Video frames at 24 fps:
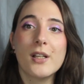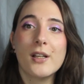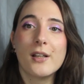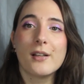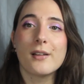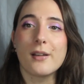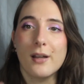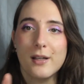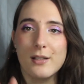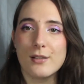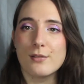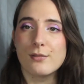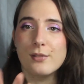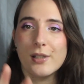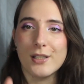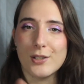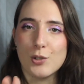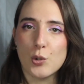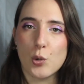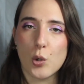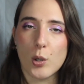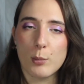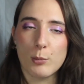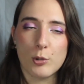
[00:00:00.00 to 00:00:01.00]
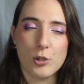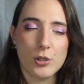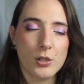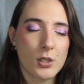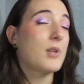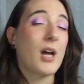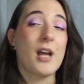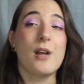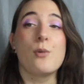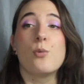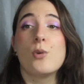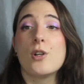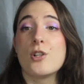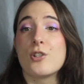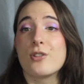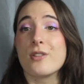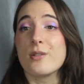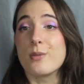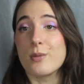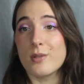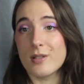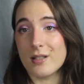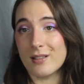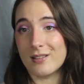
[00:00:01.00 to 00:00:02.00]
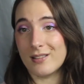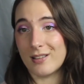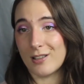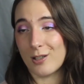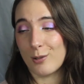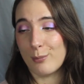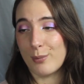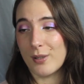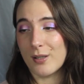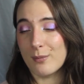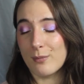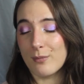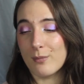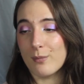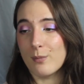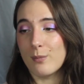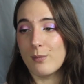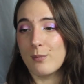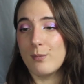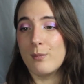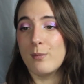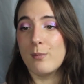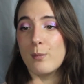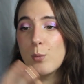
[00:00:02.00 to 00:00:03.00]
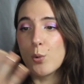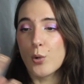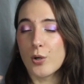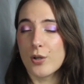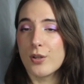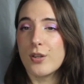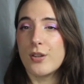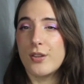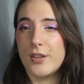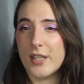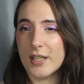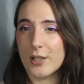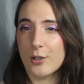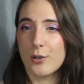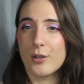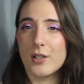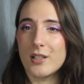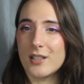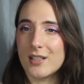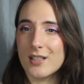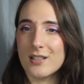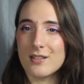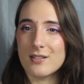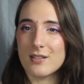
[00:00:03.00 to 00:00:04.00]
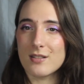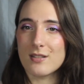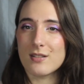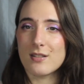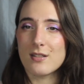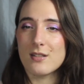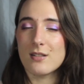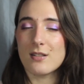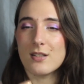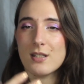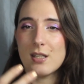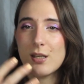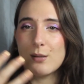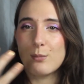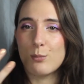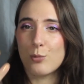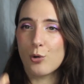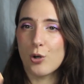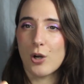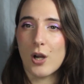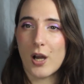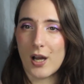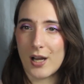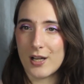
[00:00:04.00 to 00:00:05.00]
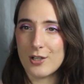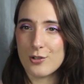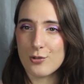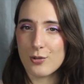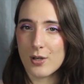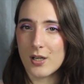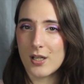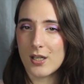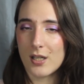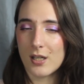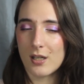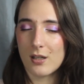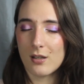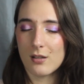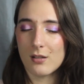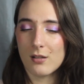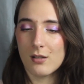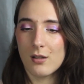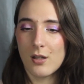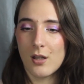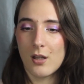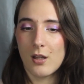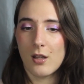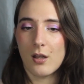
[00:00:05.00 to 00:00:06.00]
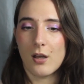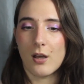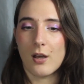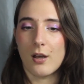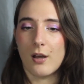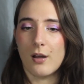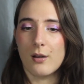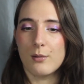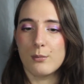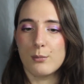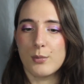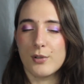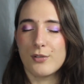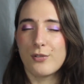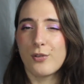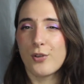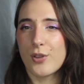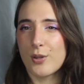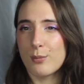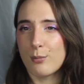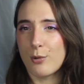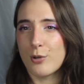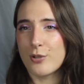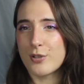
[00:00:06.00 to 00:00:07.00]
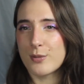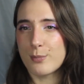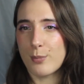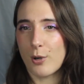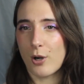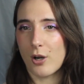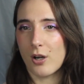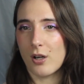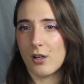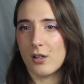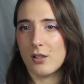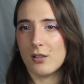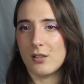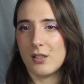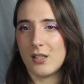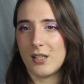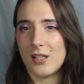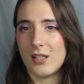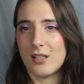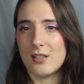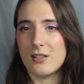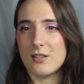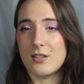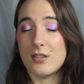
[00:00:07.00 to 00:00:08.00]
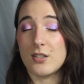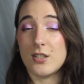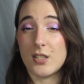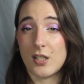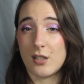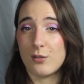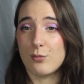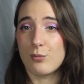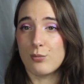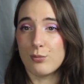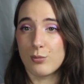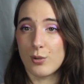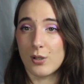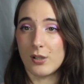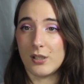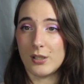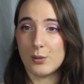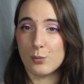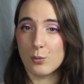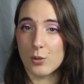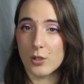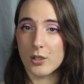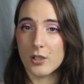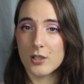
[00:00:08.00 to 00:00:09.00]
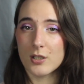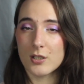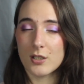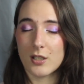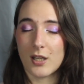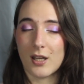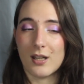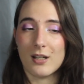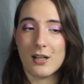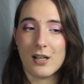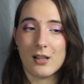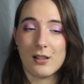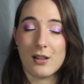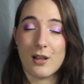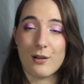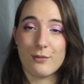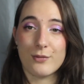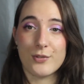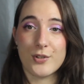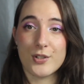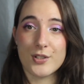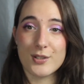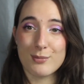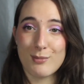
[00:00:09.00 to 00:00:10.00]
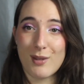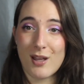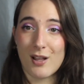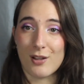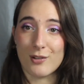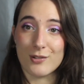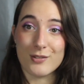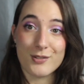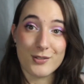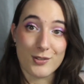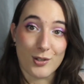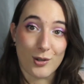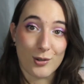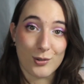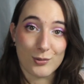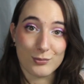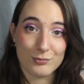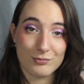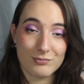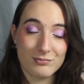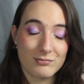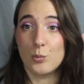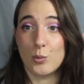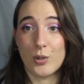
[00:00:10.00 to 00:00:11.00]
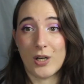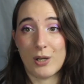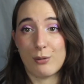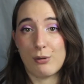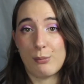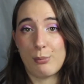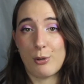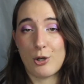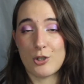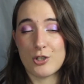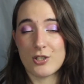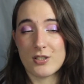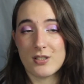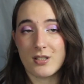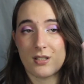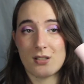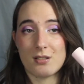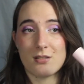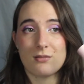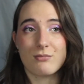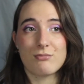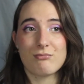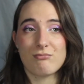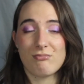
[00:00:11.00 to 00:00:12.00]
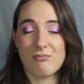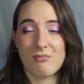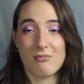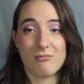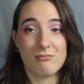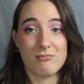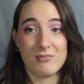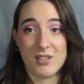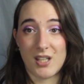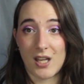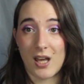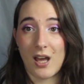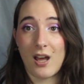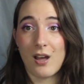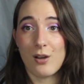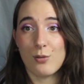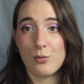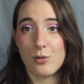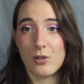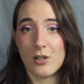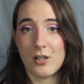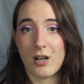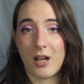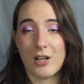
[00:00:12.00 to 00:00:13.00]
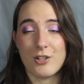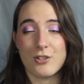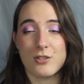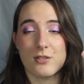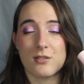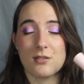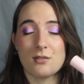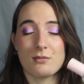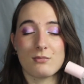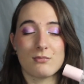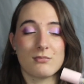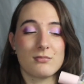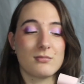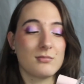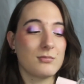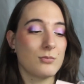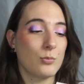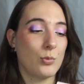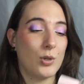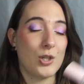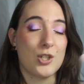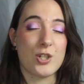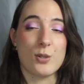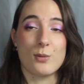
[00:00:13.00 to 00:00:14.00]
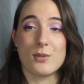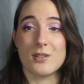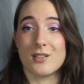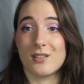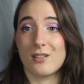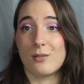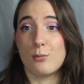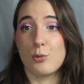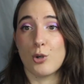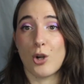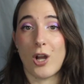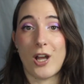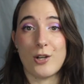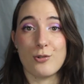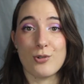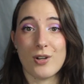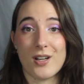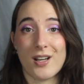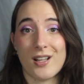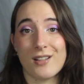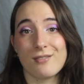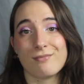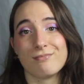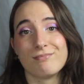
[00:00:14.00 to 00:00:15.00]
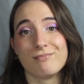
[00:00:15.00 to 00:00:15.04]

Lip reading: kind of like normal. I wish this was a little bit more thicker in consistency and more hydrating, but for the most part it did really work and I loved the smell. So would I repurchase this? Yeah, I would. I just wish it was a little more hydrating.